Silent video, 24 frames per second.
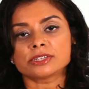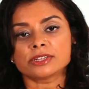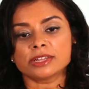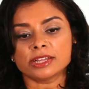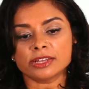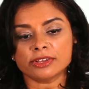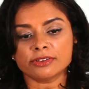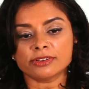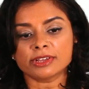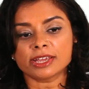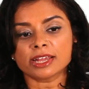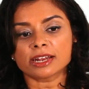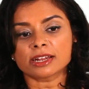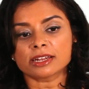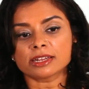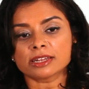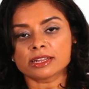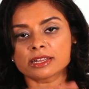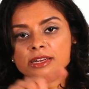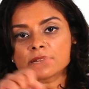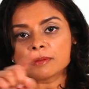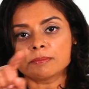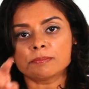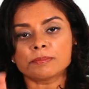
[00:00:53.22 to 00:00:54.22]
so that you get a
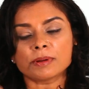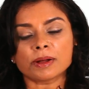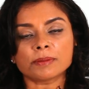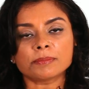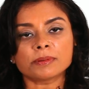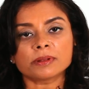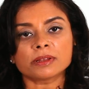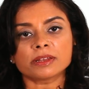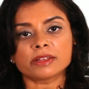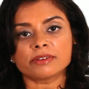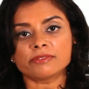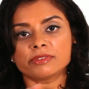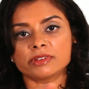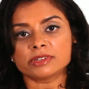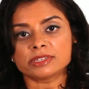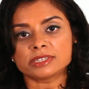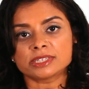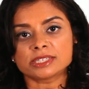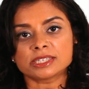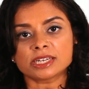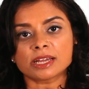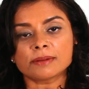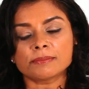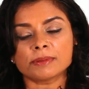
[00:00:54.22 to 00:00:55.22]
little bubble of the
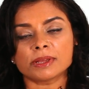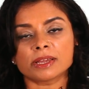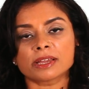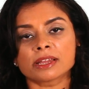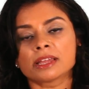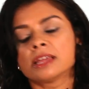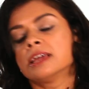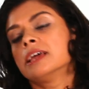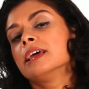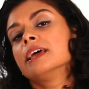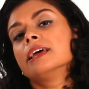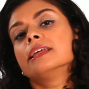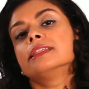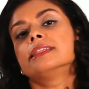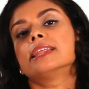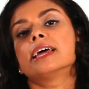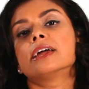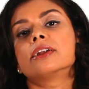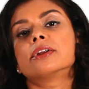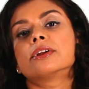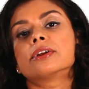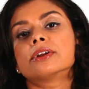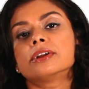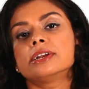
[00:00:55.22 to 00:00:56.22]
stomach
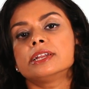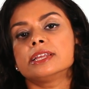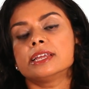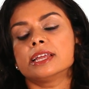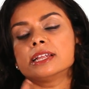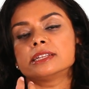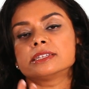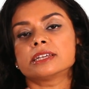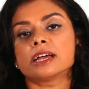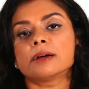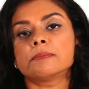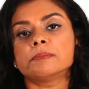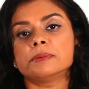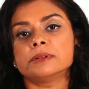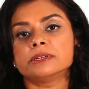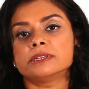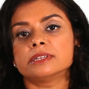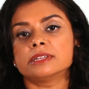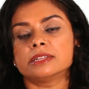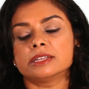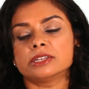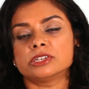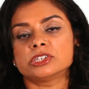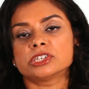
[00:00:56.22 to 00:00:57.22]
that herniates up
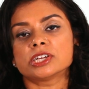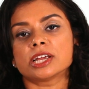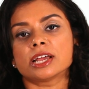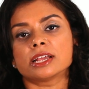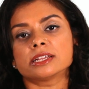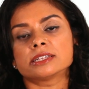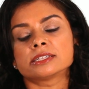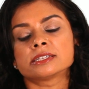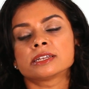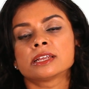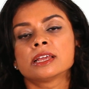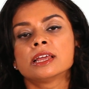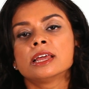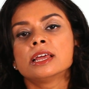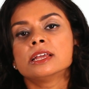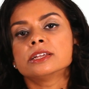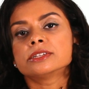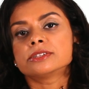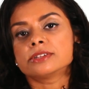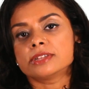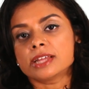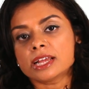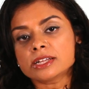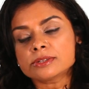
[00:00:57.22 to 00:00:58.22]
into the chest.
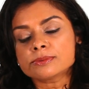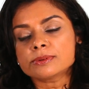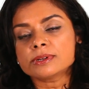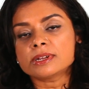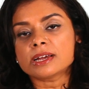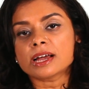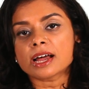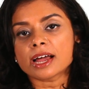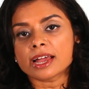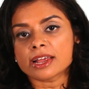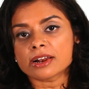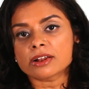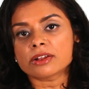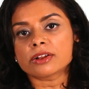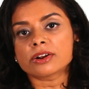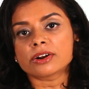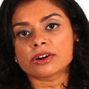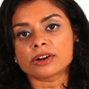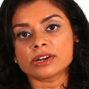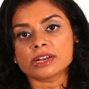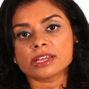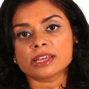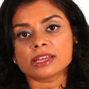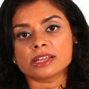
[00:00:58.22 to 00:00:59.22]
So that's what a hiatal
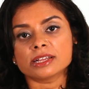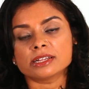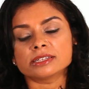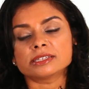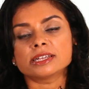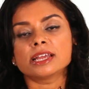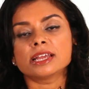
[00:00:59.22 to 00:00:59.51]
hernia is.